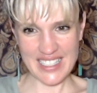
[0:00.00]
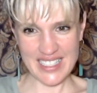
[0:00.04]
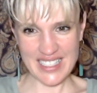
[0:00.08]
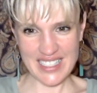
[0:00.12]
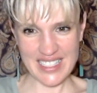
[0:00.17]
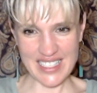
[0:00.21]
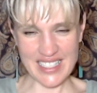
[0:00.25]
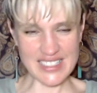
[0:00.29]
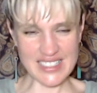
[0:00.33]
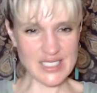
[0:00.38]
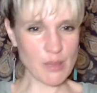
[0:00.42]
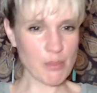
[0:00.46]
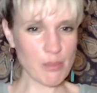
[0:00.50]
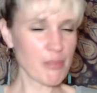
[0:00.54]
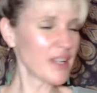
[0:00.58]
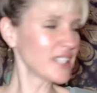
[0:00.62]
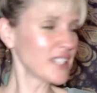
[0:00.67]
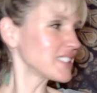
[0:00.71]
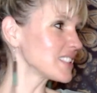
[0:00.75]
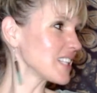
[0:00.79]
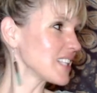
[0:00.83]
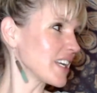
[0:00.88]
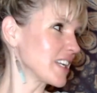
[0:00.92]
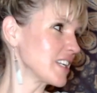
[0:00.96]
It's the
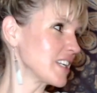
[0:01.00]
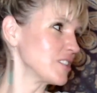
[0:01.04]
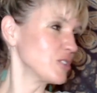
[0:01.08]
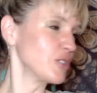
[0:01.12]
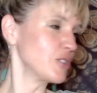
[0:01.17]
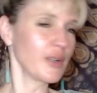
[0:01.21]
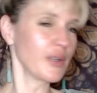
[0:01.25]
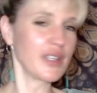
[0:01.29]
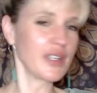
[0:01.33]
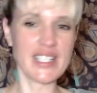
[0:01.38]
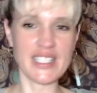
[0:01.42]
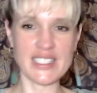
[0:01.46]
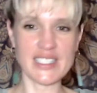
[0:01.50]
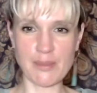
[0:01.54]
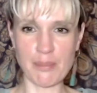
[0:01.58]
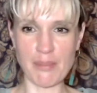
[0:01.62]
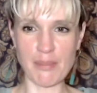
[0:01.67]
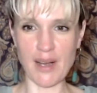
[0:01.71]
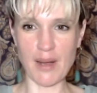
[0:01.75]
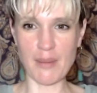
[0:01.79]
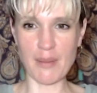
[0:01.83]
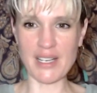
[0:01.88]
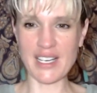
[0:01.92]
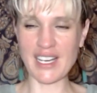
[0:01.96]
best I can do in this
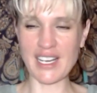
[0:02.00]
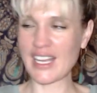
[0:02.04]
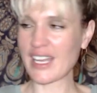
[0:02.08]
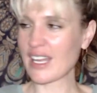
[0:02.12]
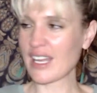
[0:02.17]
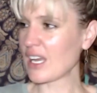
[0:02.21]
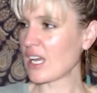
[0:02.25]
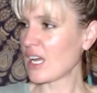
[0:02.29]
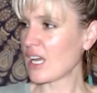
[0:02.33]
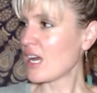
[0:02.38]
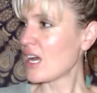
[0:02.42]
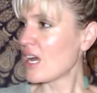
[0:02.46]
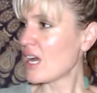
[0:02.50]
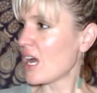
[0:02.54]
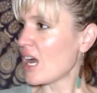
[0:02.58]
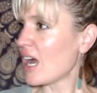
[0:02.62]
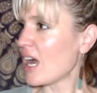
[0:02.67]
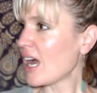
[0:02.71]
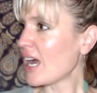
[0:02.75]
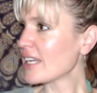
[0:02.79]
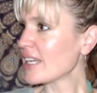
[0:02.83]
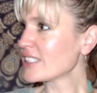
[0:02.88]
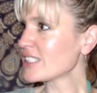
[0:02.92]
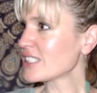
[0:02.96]
apartment. Like, I
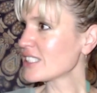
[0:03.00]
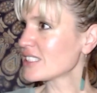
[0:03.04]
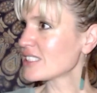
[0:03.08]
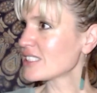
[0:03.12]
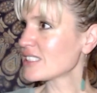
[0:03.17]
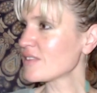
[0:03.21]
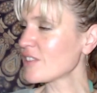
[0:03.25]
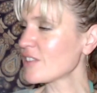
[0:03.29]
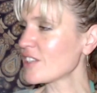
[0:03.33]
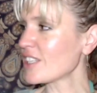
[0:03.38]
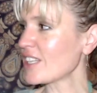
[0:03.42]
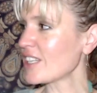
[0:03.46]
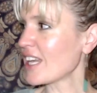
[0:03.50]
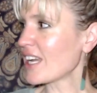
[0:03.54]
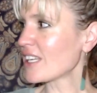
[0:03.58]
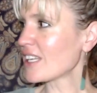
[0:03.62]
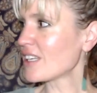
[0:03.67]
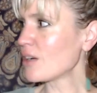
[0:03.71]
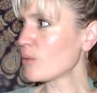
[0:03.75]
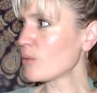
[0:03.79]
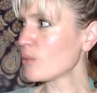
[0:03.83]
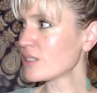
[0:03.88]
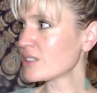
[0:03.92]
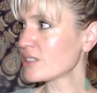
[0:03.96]
just feel like I
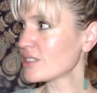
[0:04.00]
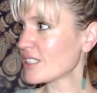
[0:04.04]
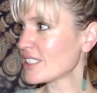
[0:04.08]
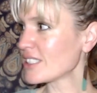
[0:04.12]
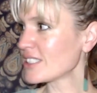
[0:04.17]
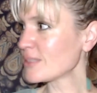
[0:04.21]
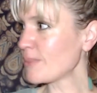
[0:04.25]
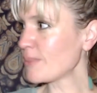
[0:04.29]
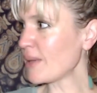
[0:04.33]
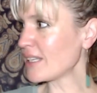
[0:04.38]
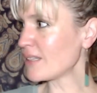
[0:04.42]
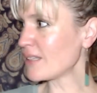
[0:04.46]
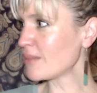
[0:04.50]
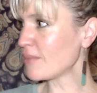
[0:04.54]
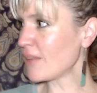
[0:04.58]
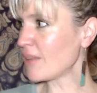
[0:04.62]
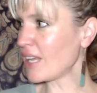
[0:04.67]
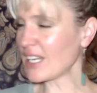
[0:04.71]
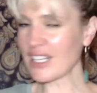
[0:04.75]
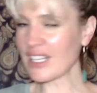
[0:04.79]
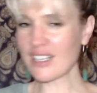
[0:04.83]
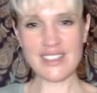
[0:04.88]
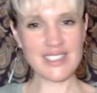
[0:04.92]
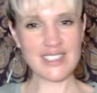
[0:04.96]
don't want to spend
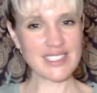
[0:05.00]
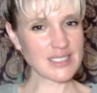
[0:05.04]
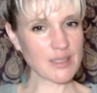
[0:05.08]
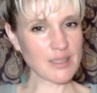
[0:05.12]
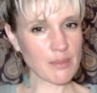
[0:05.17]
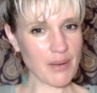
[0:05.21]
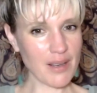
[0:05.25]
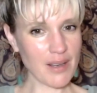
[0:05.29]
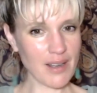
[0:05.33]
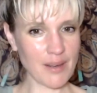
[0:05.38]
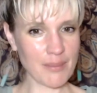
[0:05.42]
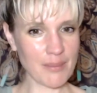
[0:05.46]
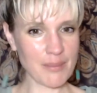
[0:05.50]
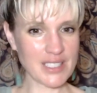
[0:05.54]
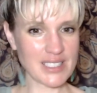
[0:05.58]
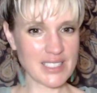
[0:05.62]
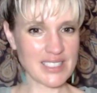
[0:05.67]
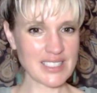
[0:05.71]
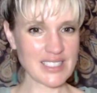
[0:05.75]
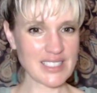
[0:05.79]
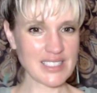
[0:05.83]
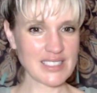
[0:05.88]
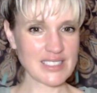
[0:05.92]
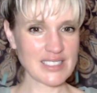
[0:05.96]
money on this apartment.
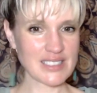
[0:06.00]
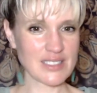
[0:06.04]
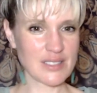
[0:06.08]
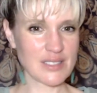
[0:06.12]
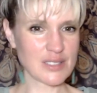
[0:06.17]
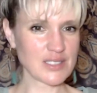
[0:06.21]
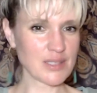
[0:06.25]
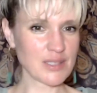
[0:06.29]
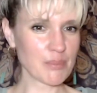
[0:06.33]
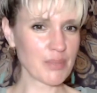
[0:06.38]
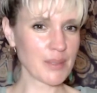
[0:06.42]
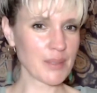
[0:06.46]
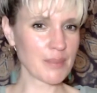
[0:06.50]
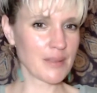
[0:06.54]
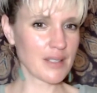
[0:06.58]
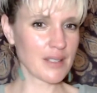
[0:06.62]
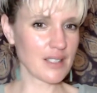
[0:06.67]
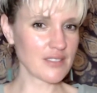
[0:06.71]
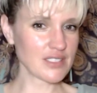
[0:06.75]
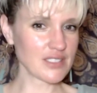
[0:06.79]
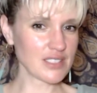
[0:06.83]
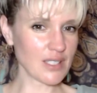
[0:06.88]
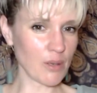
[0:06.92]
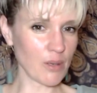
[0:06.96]
So some people
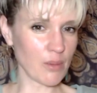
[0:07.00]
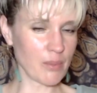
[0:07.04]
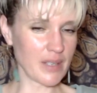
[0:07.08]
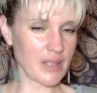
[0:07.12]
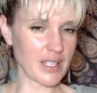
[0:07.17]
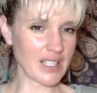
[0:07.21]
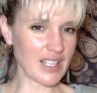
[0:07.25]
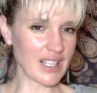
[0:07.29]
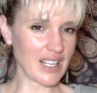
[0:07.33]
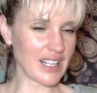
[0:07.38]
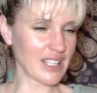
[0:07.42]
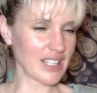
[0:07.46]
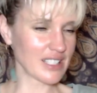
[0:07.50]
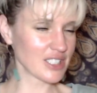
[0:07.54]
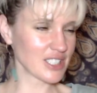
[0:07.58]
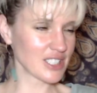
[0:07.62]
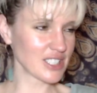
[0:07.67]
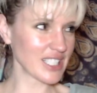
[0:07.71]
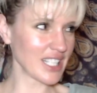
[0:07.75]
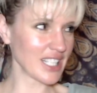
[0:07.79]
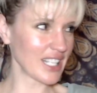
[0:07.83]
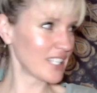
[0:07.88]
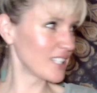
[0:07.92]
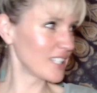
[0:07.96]
have told me like I should
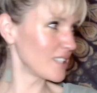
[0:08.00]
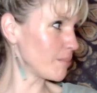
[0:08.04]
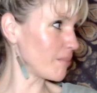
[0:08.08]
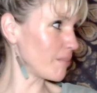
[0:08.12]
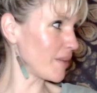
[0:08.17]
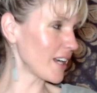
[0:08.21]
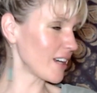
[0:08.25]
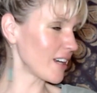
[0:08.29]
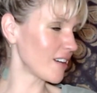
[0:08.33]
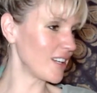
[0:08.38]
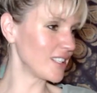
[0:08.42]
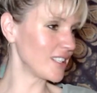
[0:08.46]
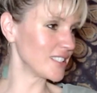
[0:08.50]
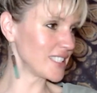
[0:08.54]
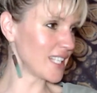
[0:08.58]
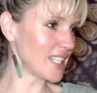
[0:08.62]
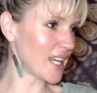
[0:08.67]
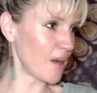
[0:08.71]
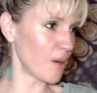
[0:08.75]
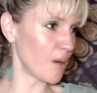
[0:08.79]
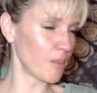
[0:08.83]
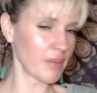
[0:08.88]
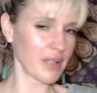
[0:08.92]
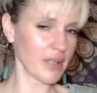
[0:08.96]
take the background
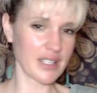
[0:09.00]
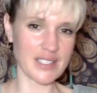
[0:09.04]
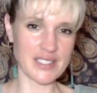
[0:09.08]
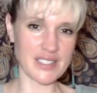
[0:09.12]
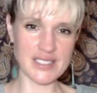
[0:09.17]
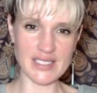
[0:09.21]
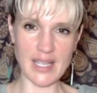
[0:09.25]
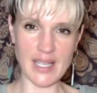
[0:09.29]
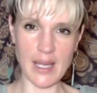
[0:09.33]
down because